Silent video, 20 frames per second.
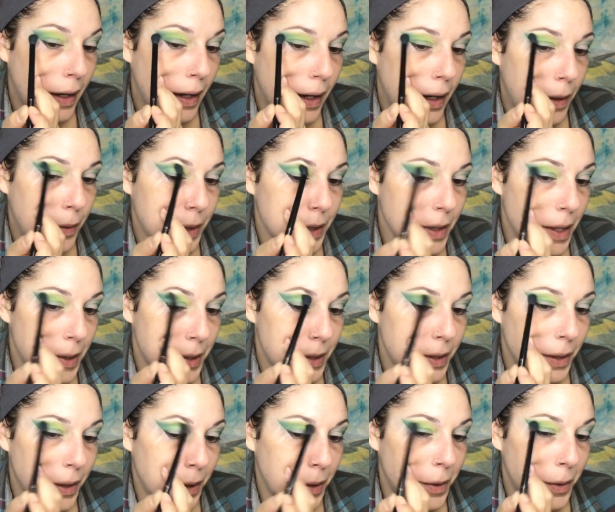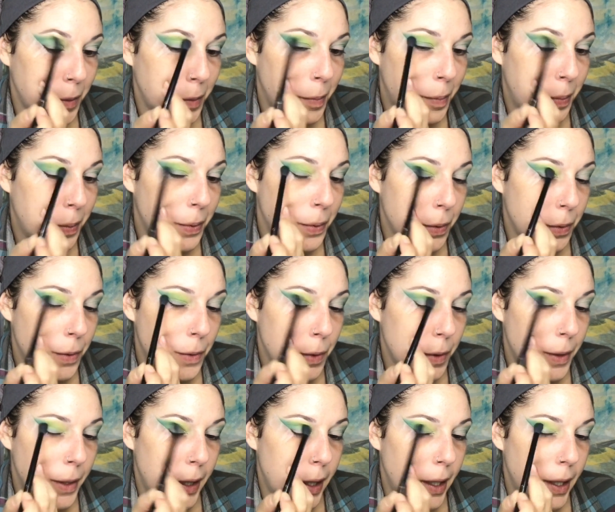I was also
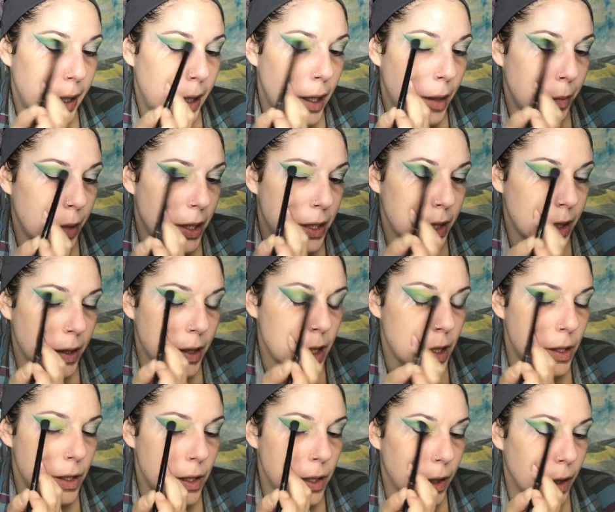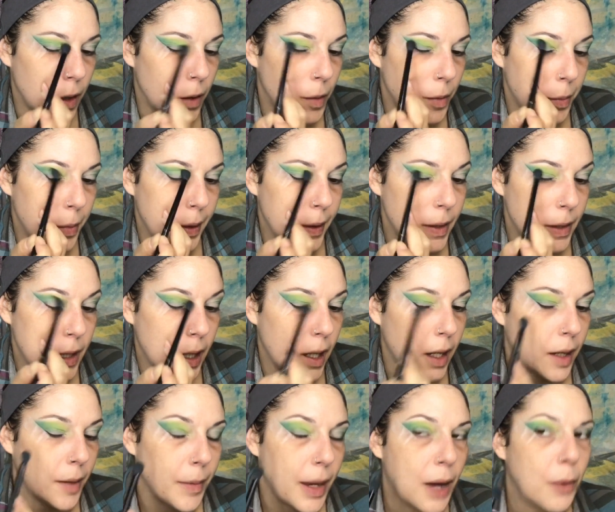pretty much an adult by the
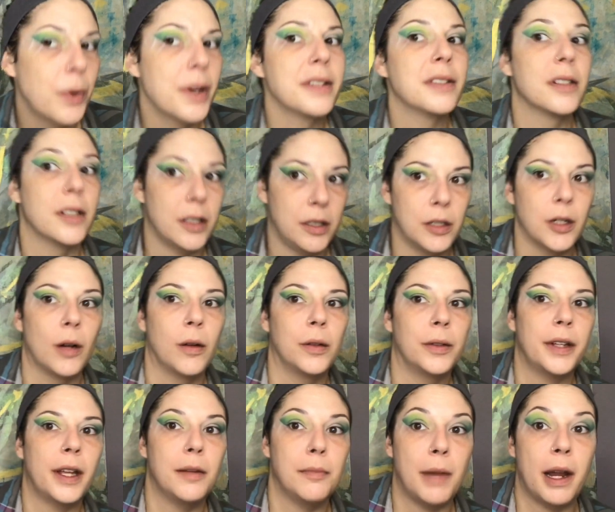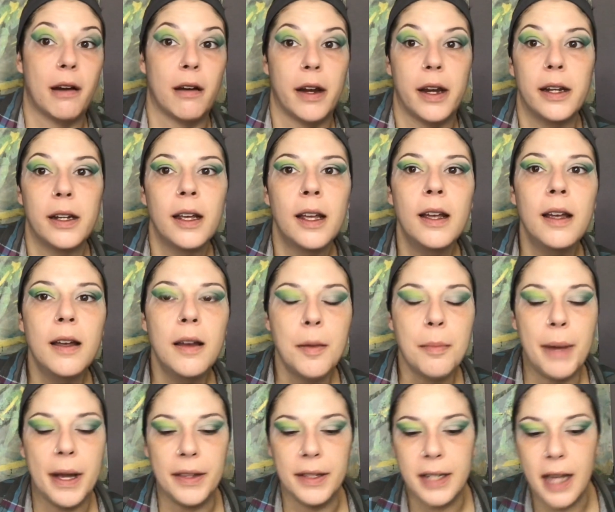time. I was an adult and married
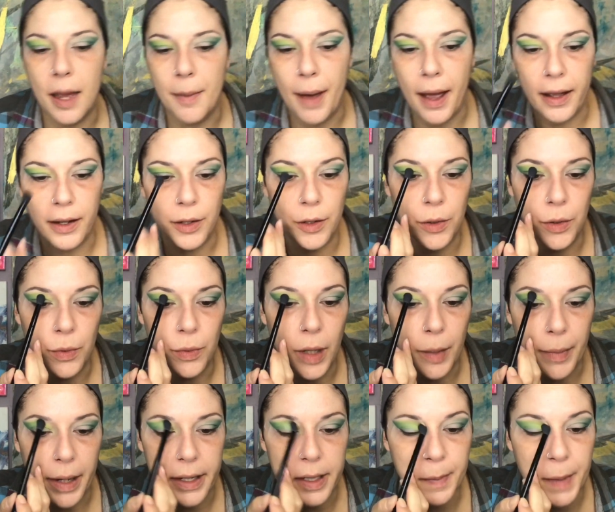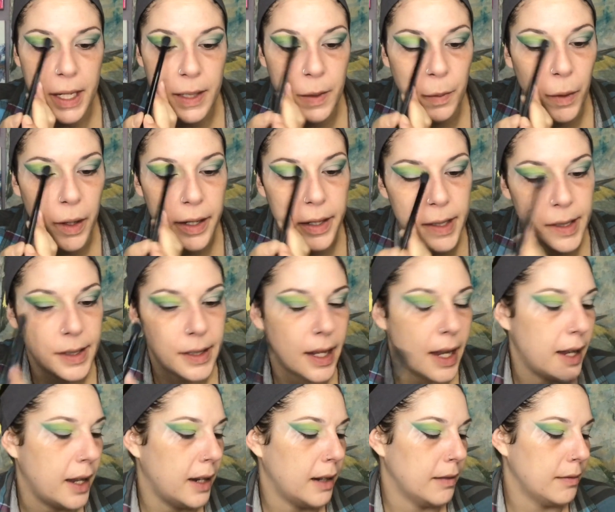by the time I knew what MySpace was
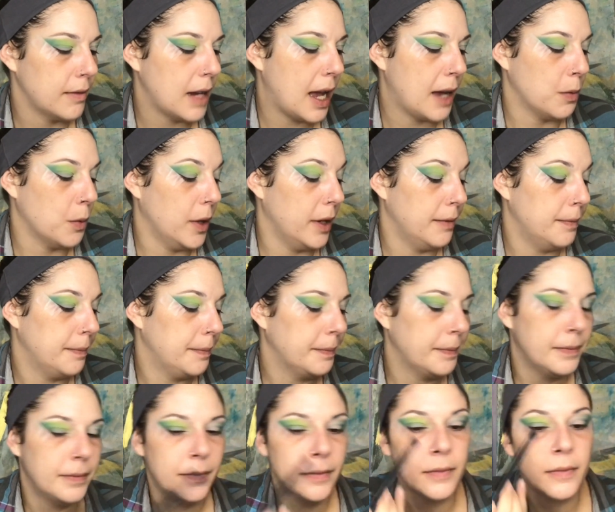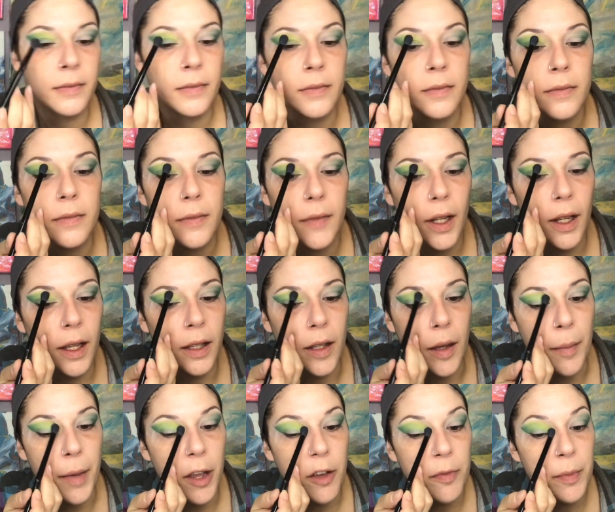and had one. And
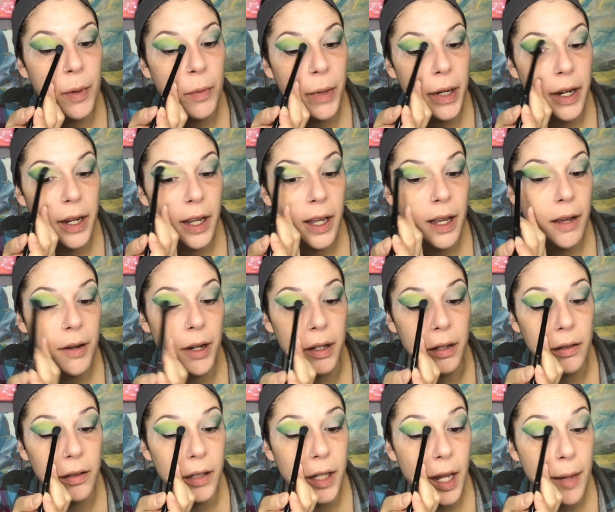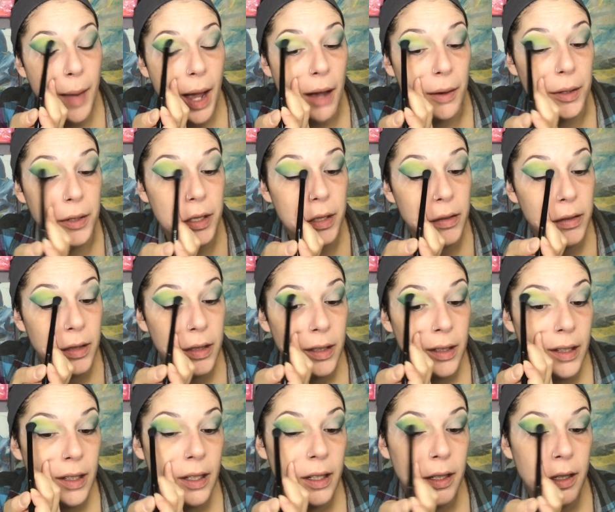that may have been when it kind of came out.
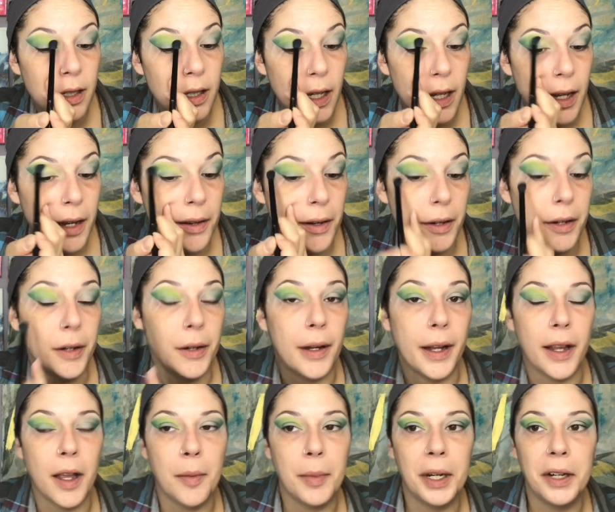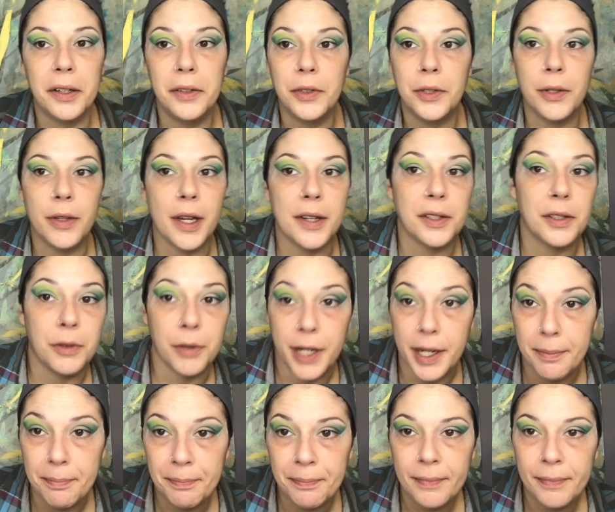I don't know. I got married in 2003.